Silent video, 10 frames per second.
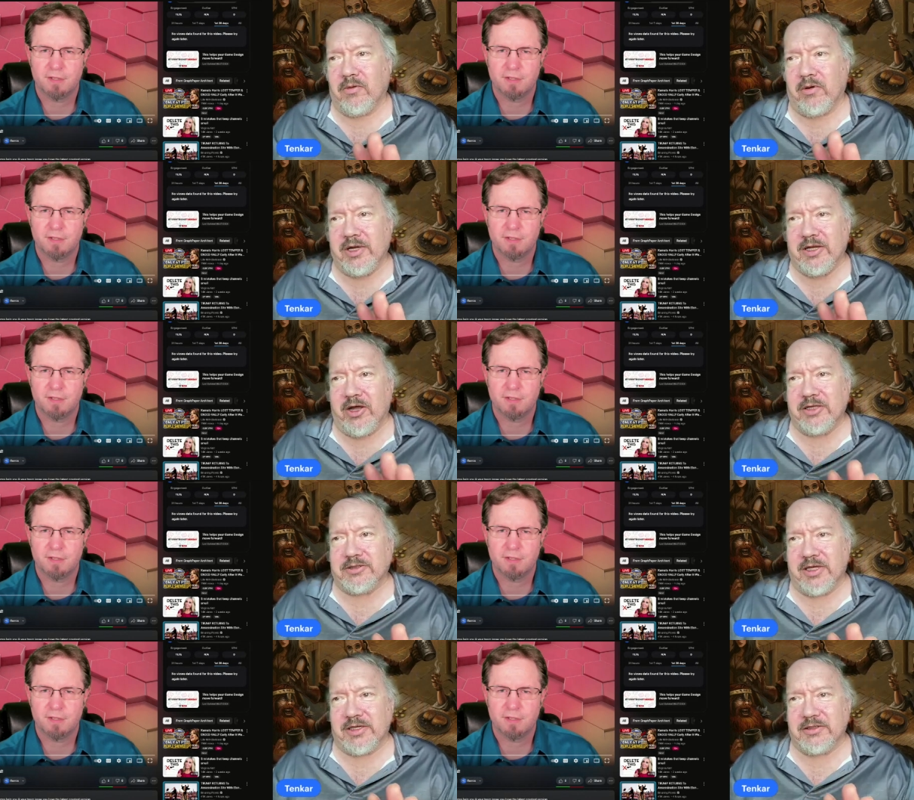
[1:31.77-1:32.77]
Speaker 1: already
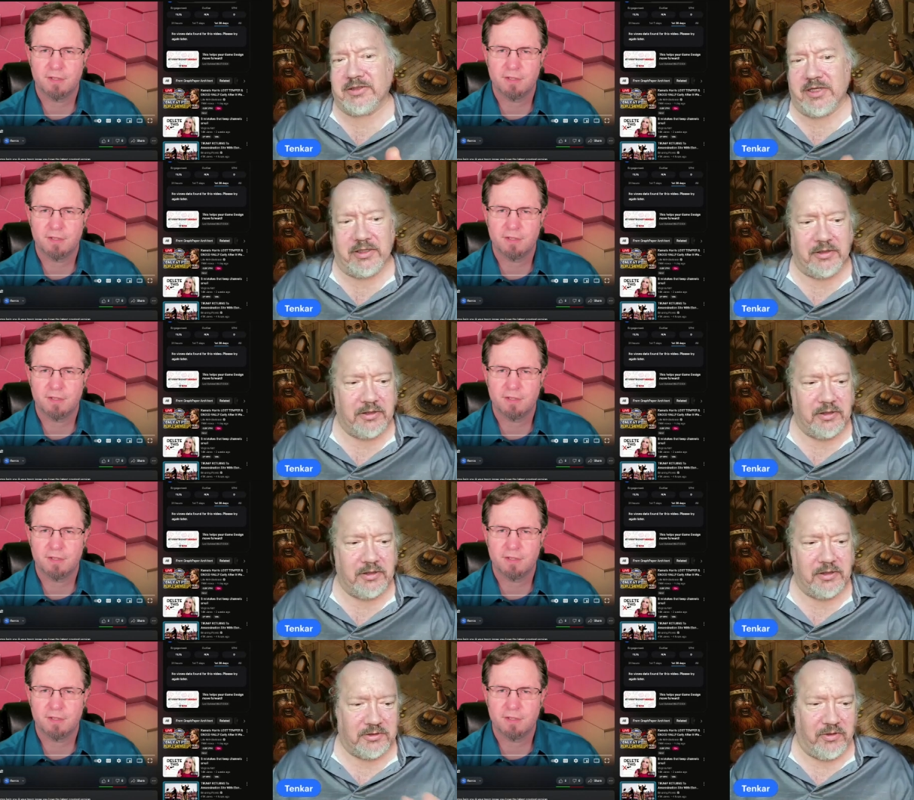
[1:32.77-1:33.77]
nine seconds in.
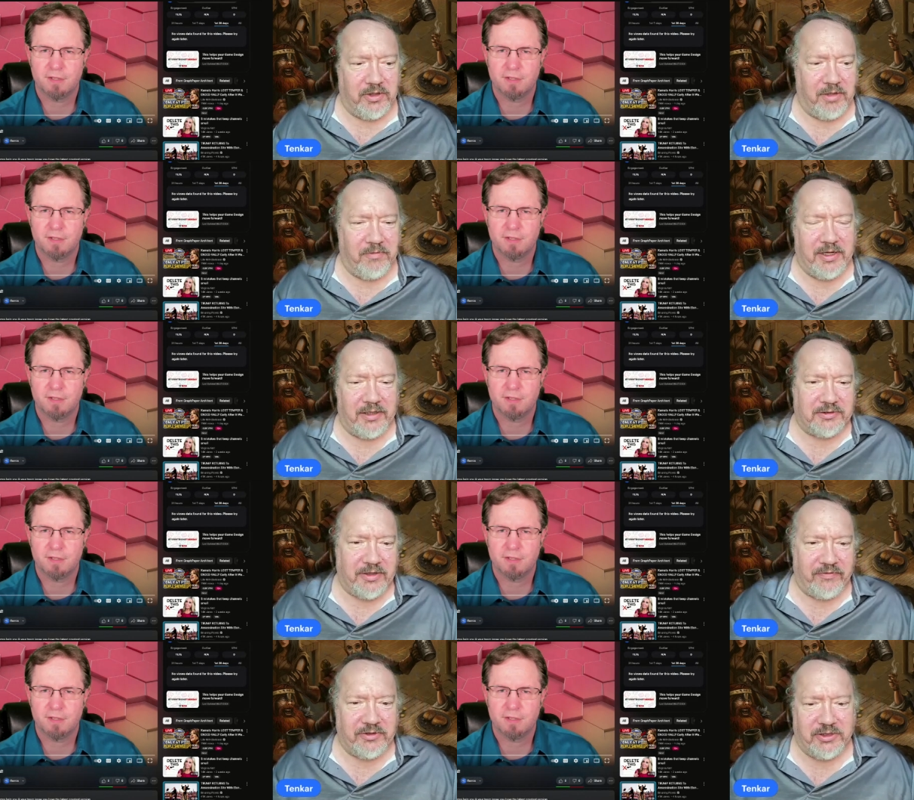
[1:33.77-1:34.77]
It's only a minute and
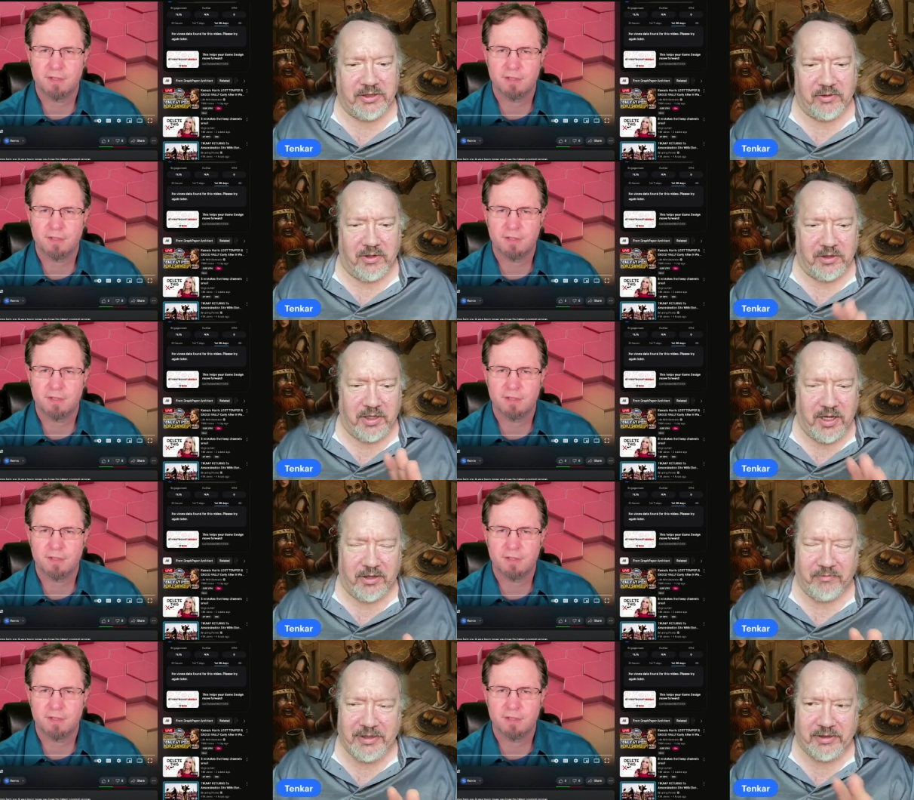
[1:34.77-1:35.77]
seventeen long. I
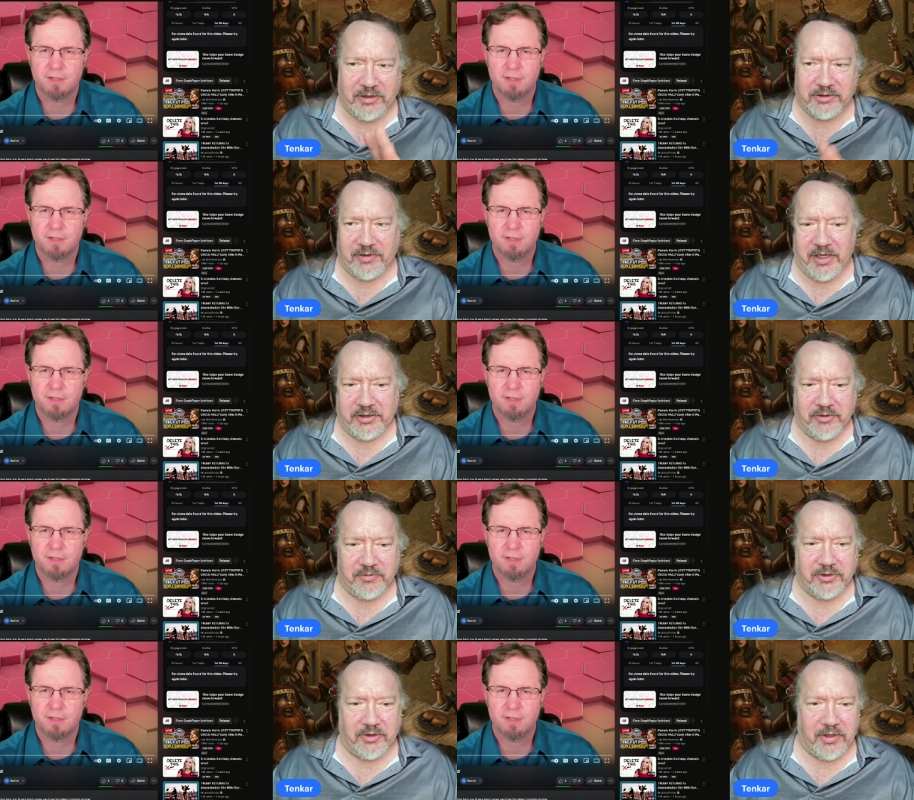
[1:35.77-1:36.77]
don't mean to distract you.
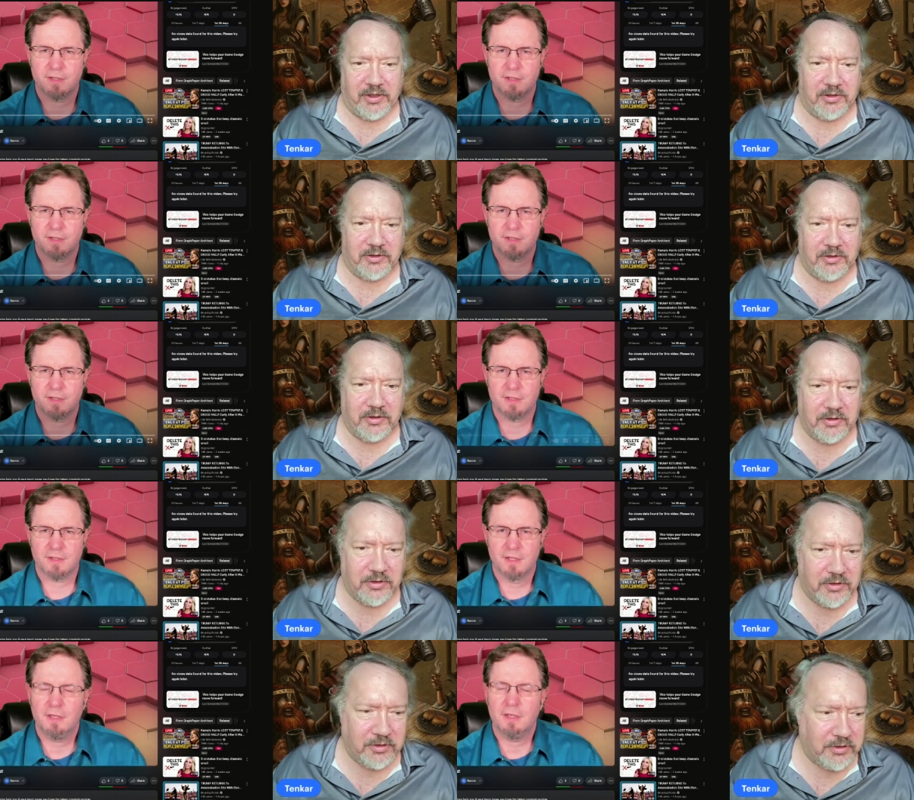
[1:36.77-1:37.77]
I'm sorry.
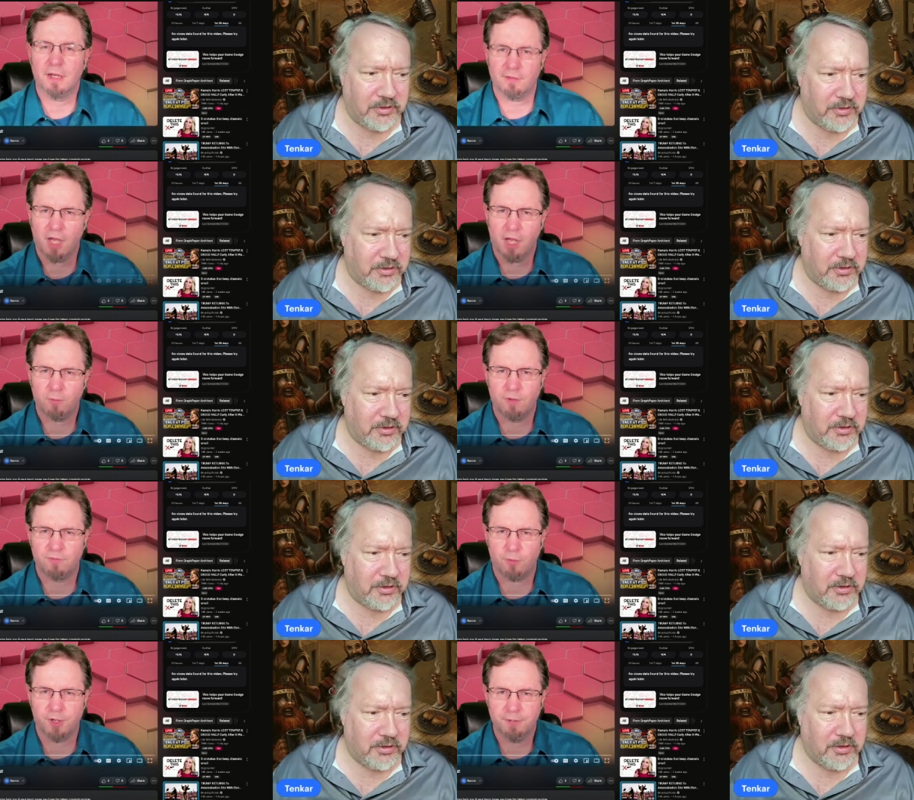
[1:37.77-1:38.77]
Speaker 2: And I've got
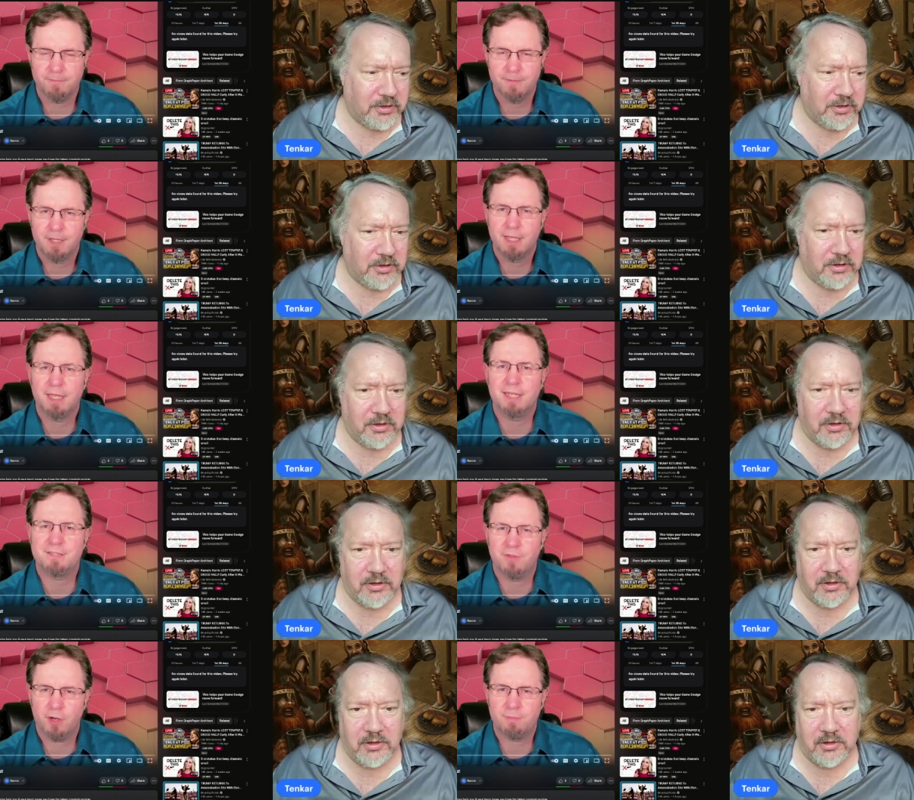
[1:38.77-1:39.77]
one for you.
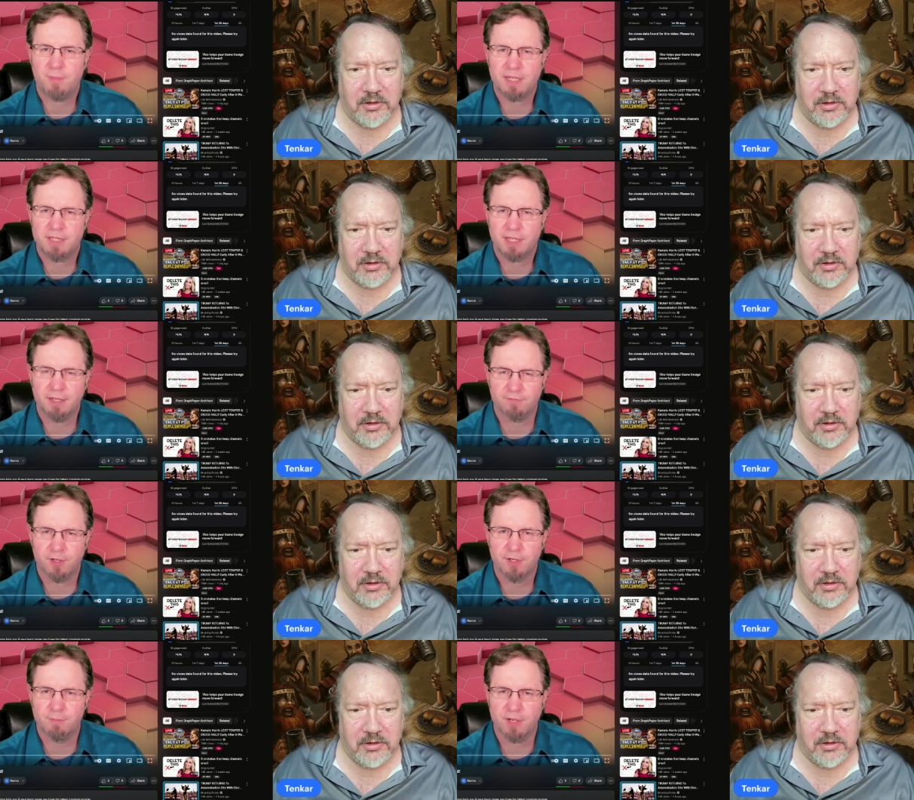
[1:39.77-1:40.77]
It's very basic
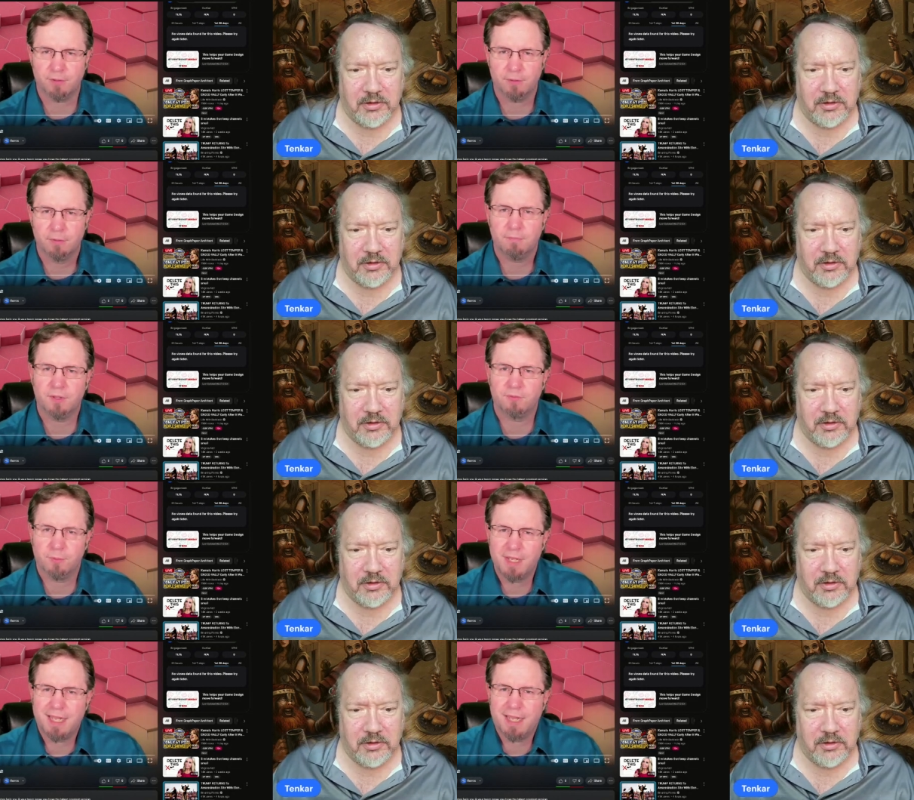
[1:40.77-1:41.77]
and fundamental, but
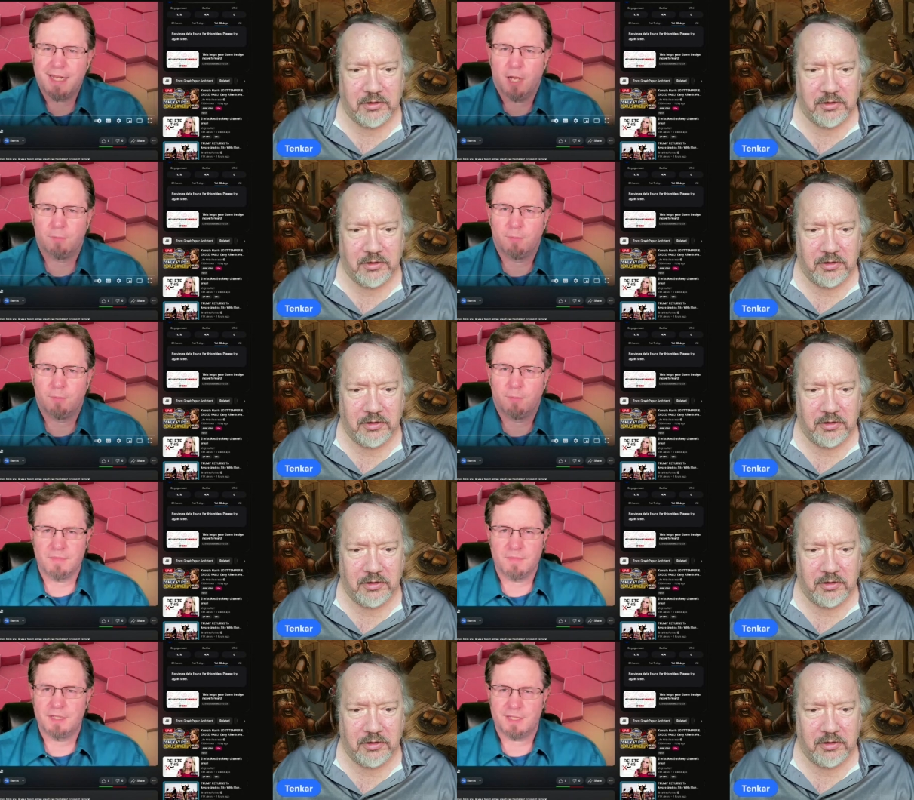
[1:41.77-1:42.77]
for me, it helps me
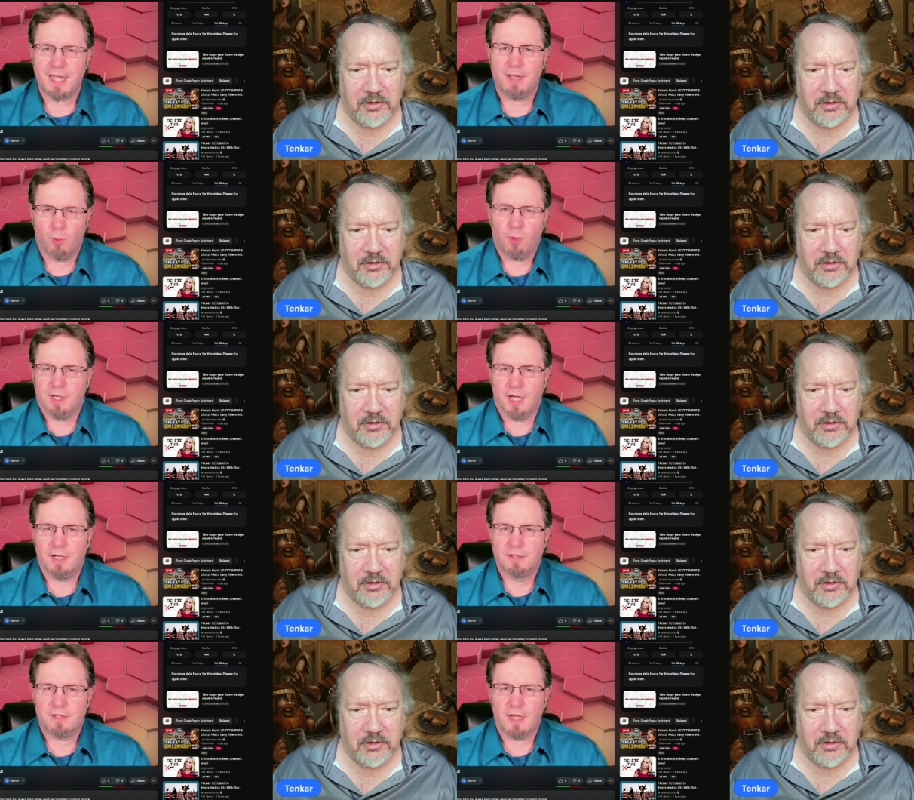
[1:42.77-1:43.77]
stay organized and